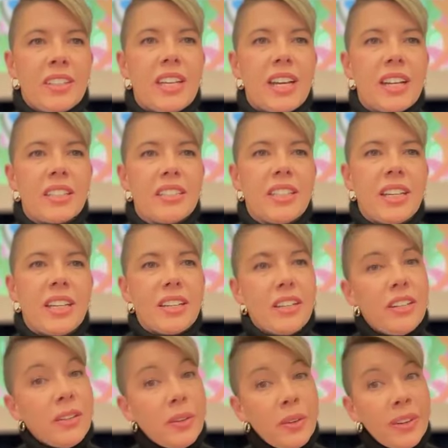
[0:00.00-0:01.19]

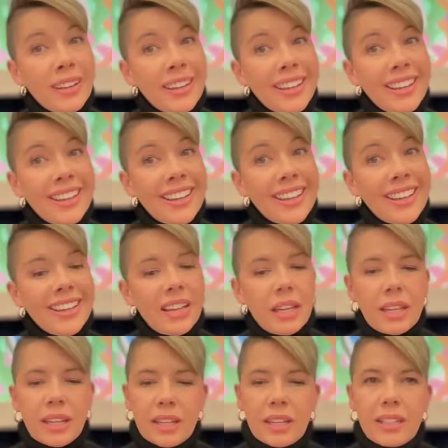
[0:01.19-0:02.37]
Docs.new.
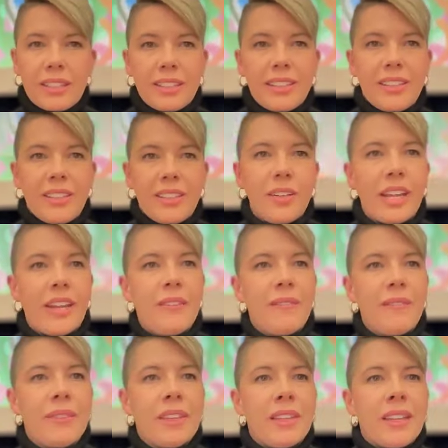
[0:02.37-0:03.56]
Okay.
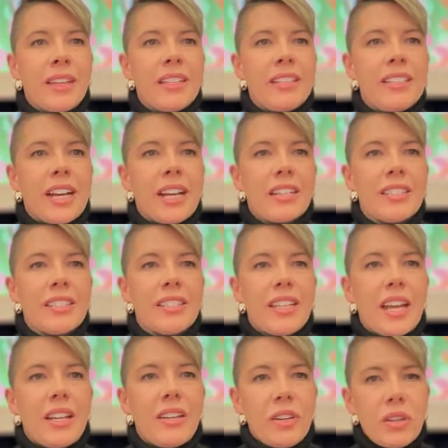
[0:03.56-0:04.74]

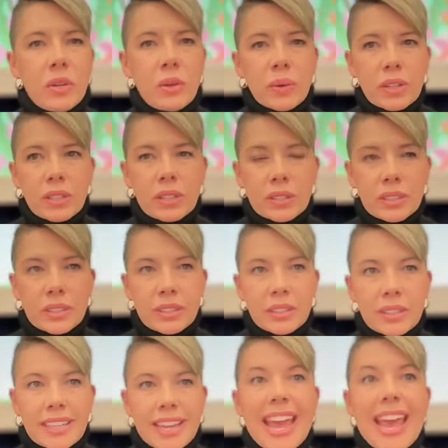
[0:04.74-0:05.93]
Docs.new.
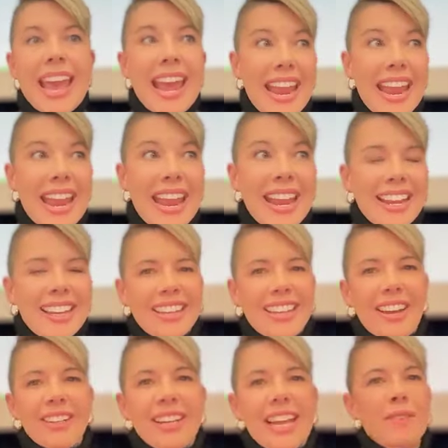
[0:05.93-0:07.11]
Hey,
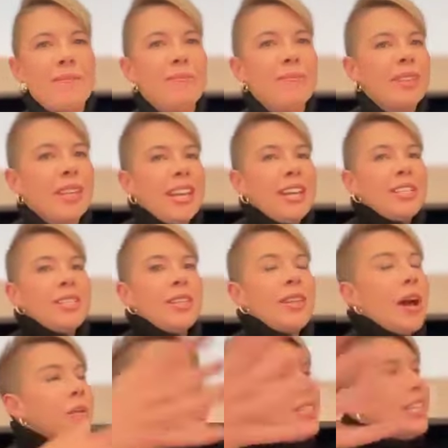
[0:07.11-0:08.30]
all right. So
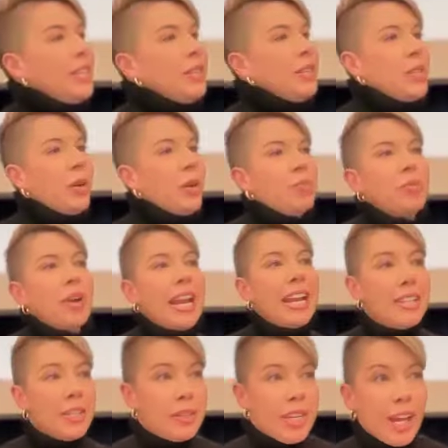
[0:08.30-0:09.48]
that will take you to a
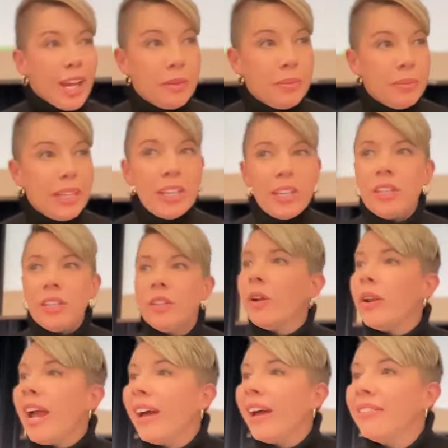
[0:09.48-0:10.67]
brand new document. You
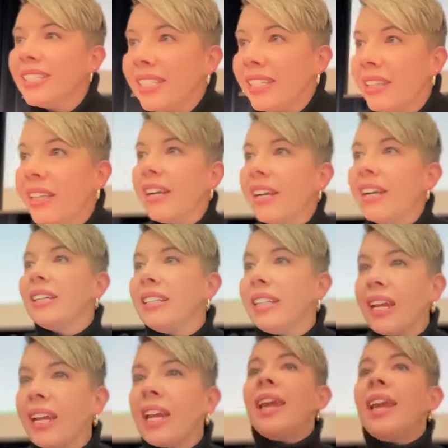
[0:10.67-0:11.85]
don't have to sit there and click